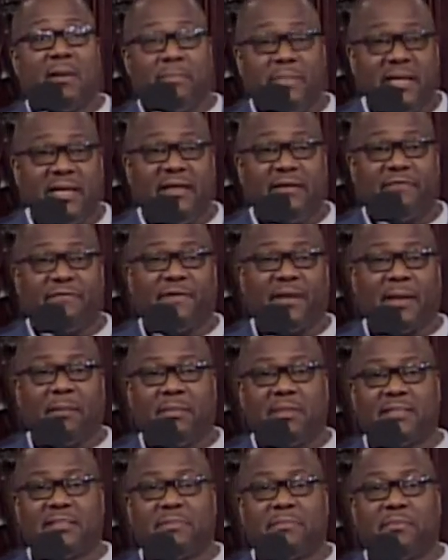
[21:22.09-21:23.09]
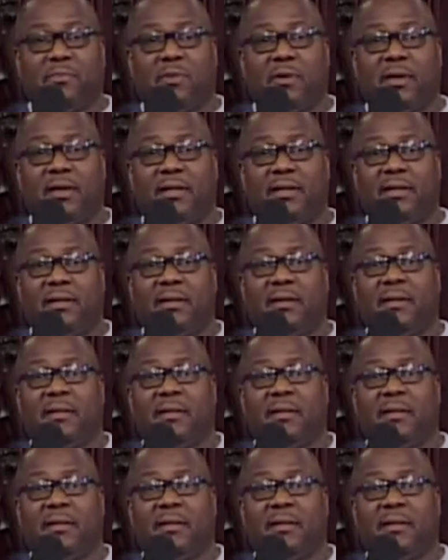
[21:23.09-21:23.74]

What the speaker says: immediate family is important.